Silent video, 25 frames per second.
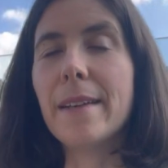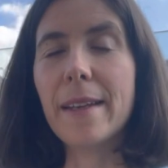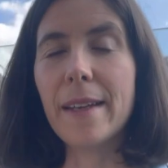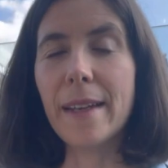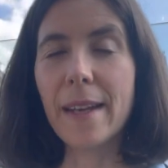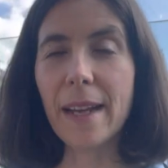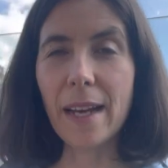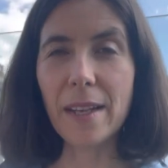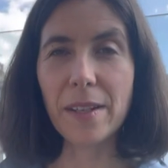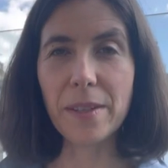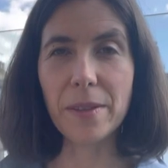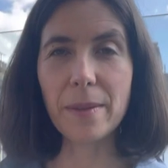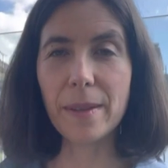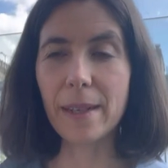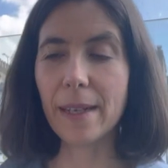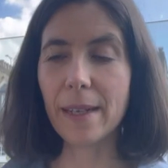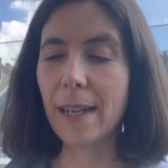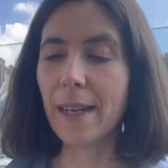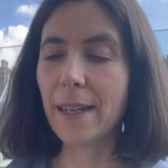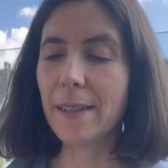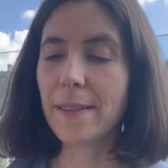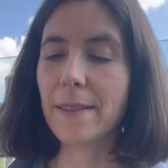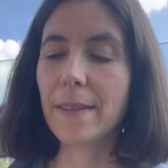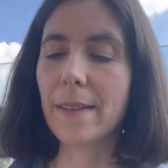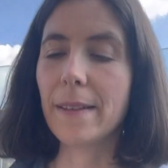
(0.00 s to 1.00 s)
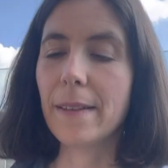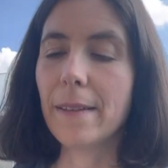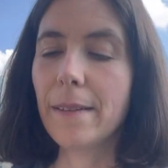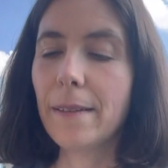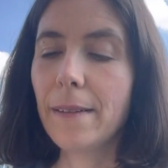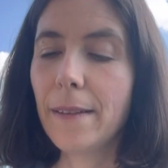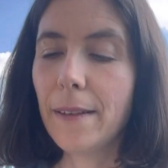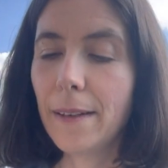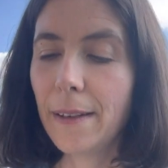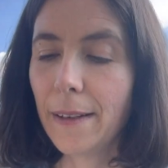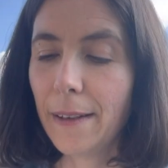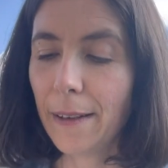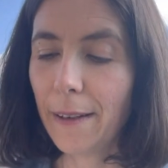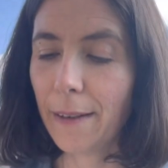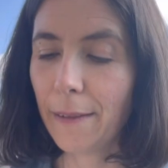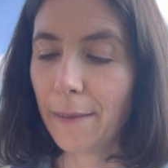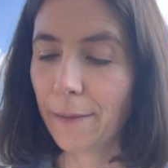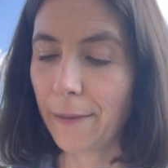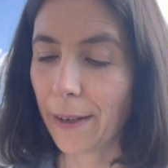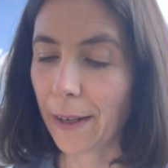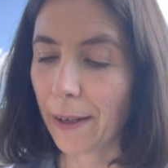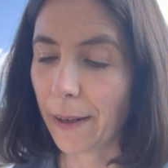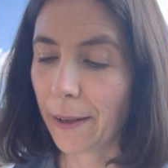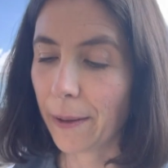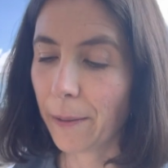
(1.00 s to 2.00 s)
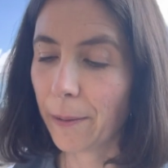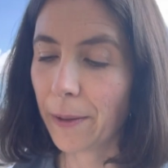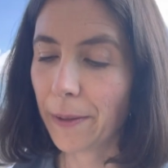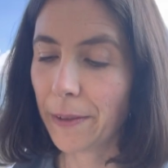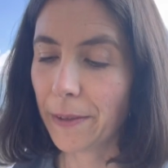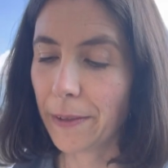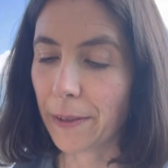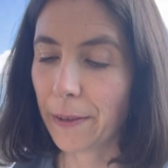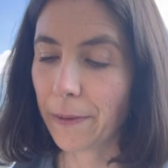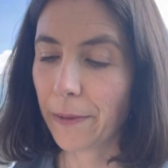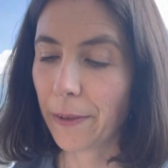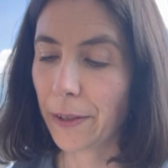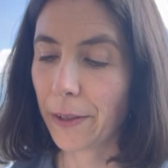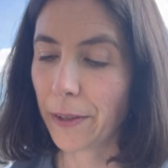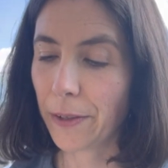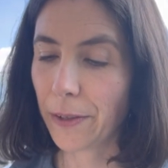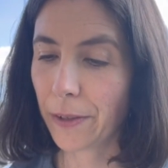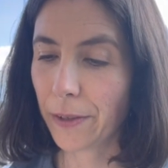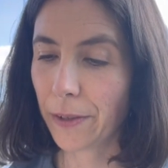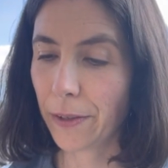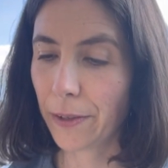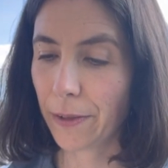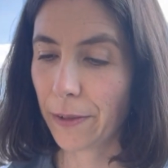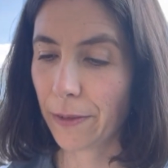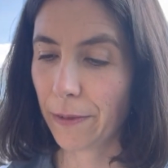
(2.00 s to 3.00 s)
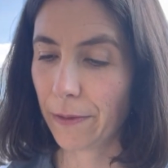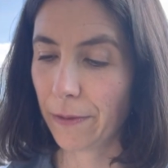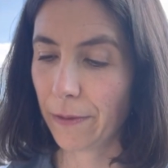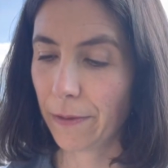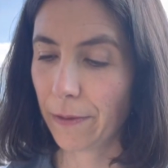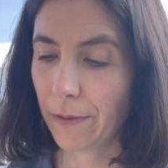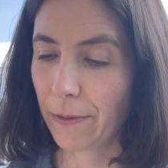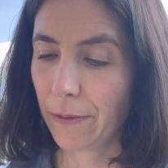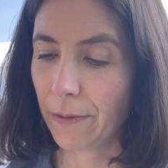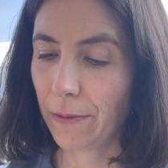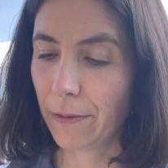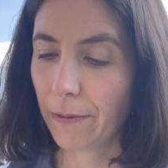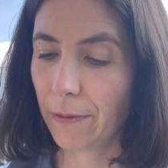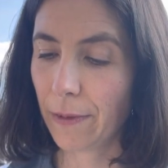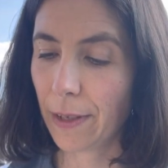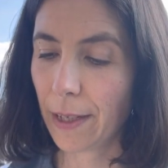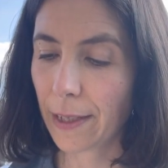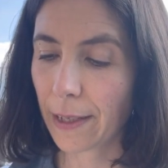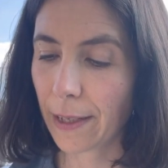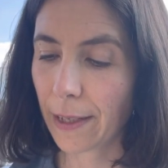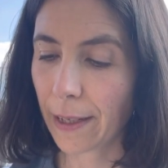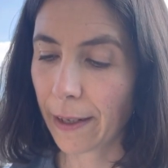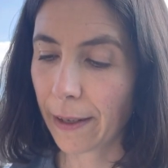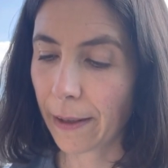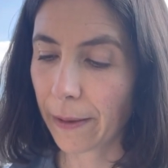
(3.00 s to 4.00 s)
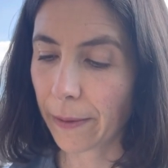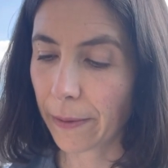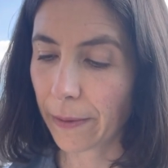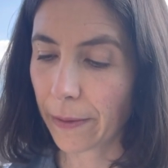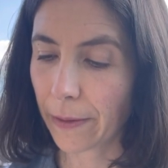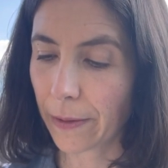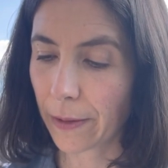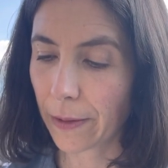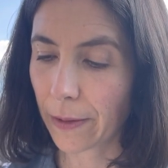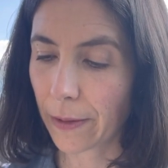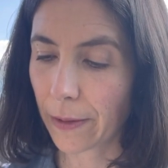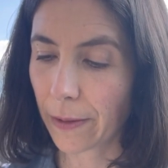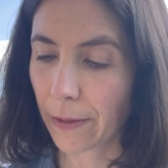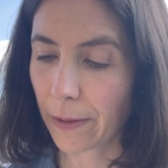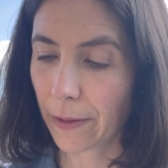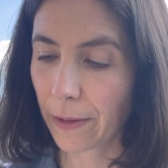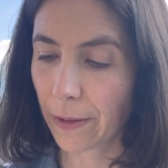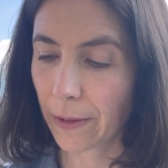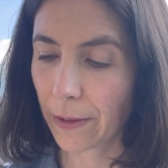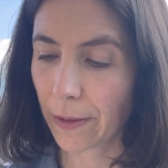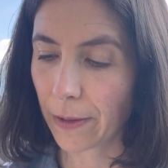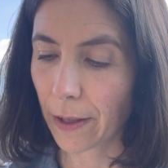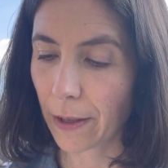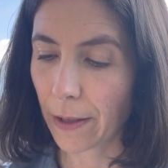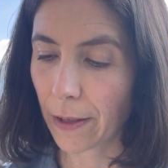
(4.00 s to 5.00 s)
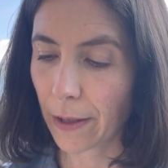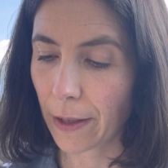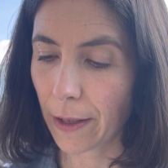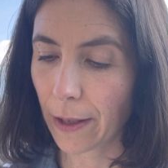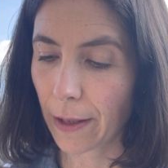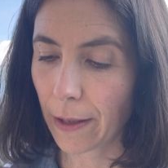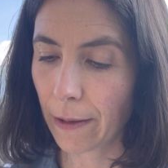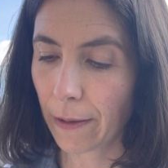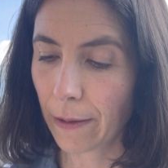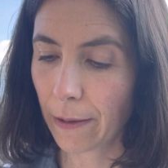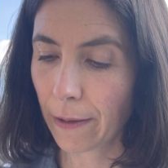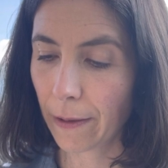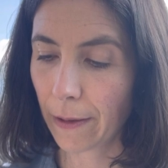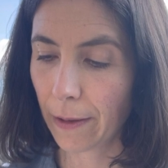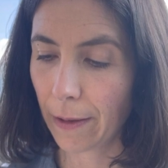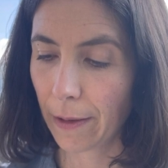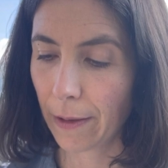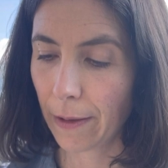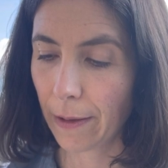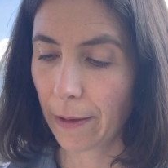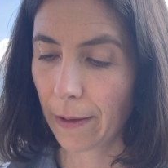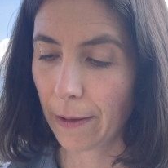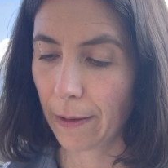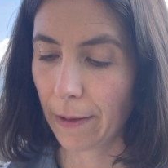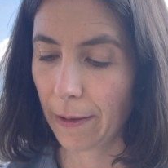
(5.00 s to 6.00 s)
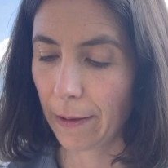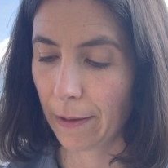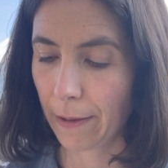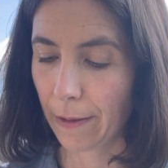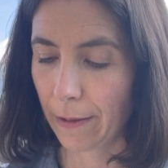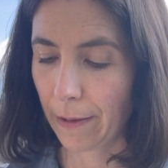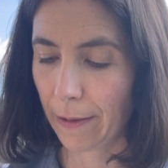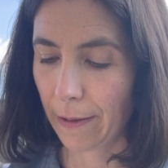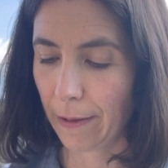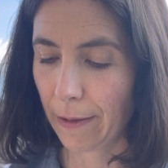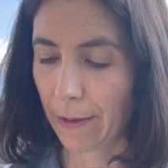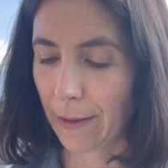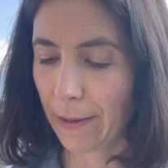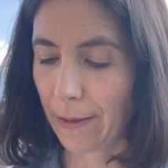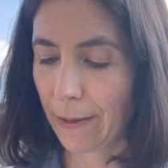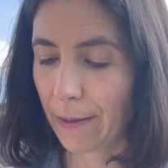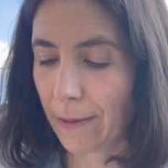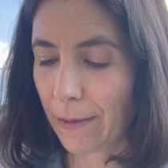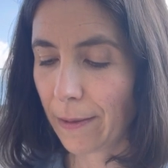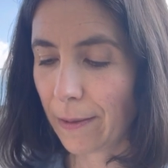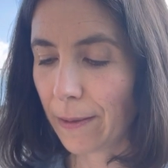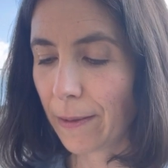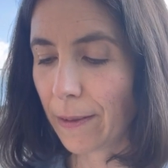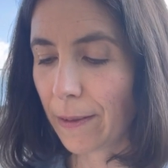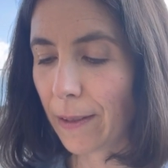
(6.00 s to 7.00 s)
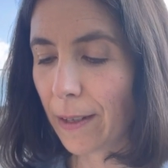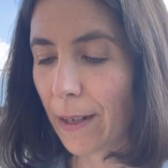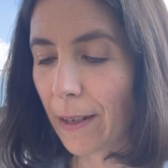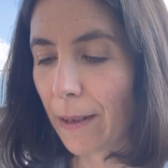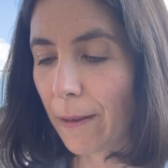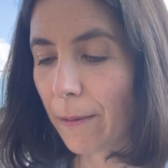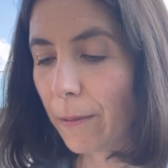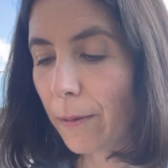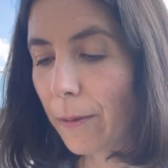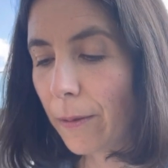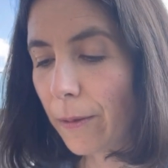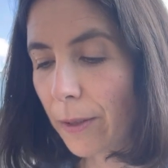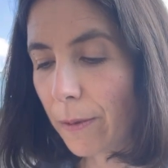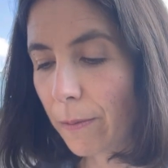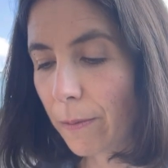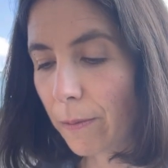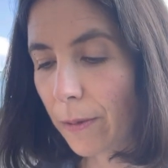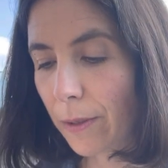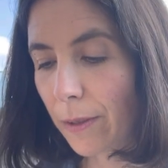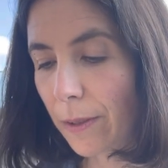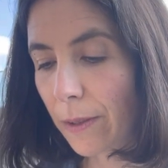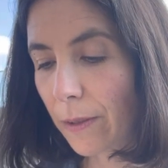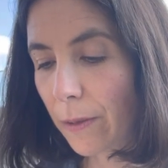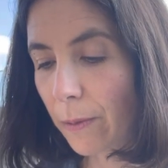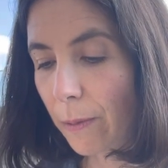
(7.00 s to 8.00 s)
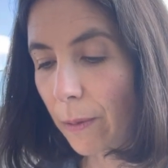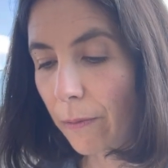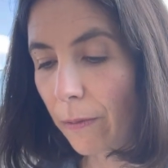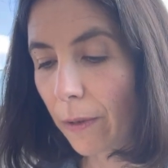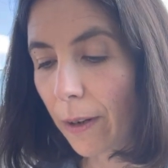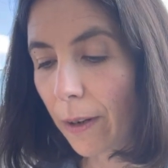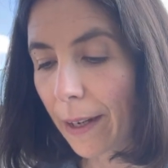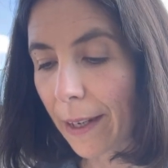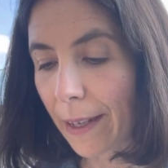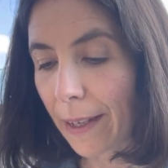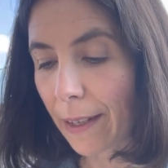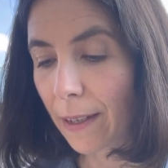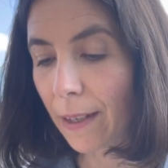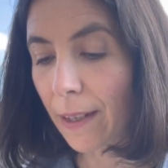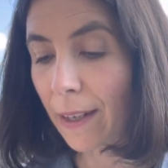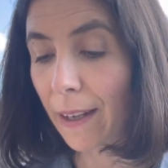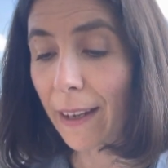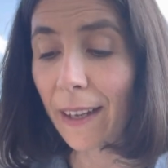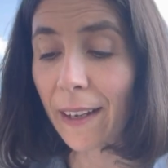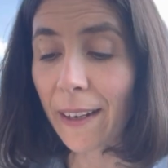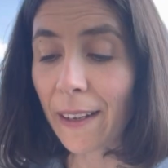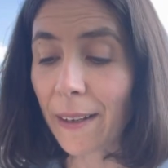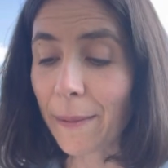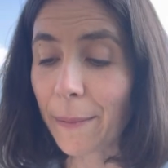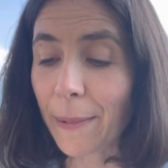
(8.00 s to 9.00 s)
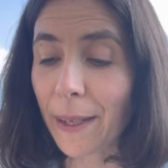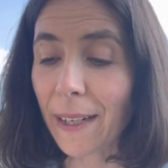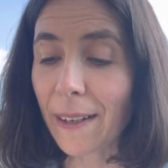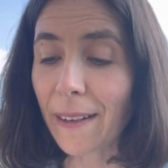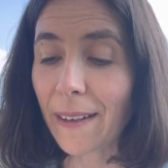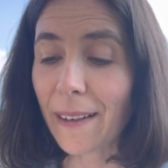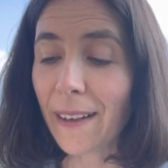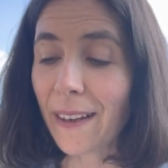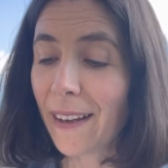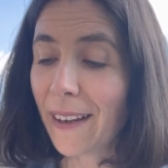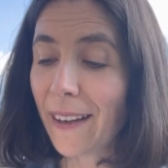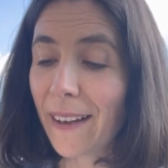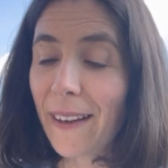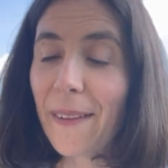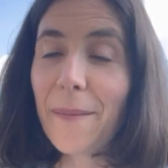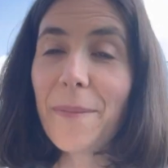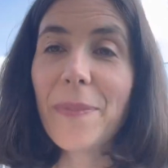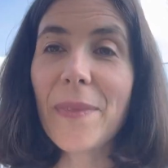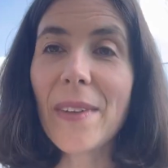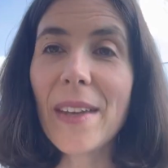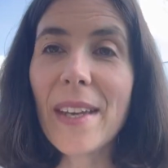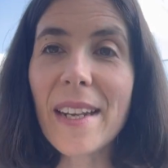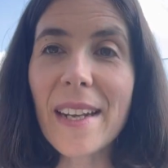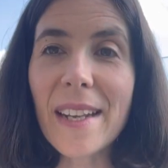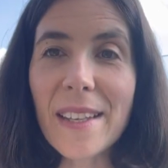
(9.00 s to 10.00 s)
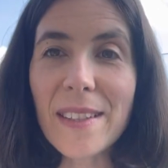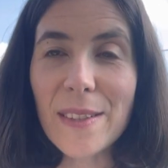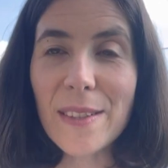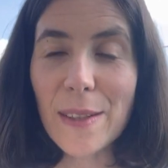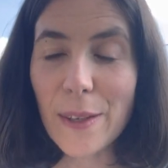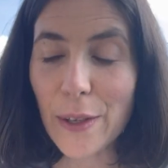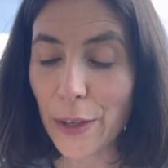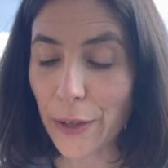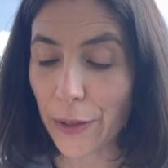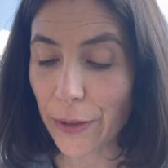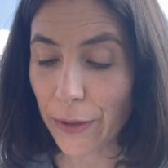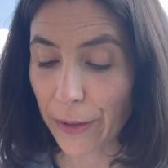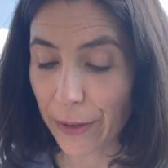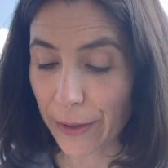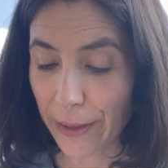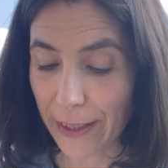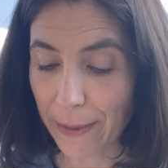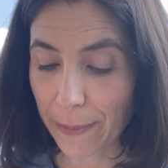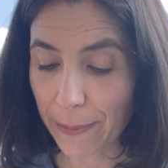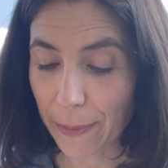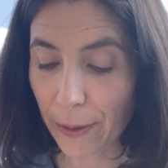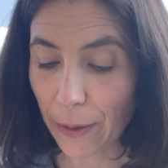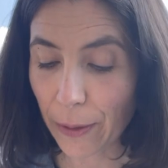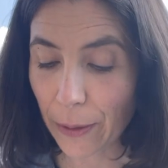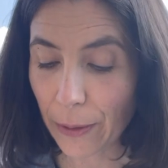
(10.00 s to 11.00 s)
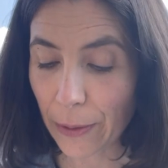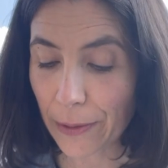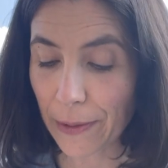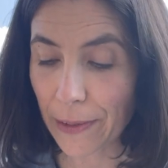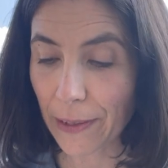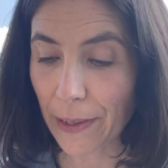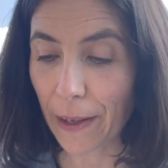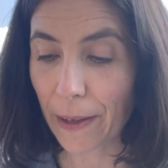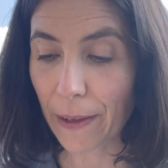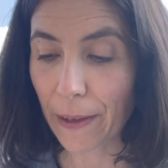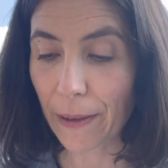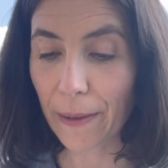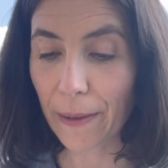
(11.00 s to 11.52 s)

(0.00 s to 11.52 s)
inadequate letter. In fact, I wonder if I should read it out to show you. So, you know, what does one write? You know, and I mean, it is ludicrous, but also